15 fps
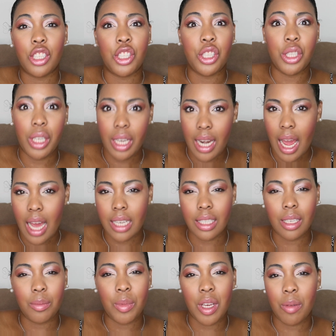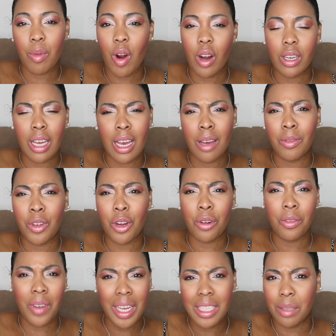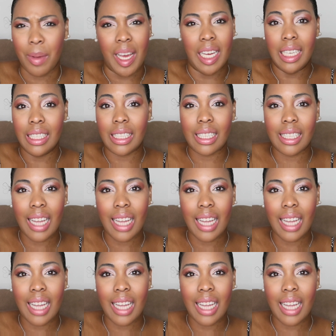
should not be a part of your face mask.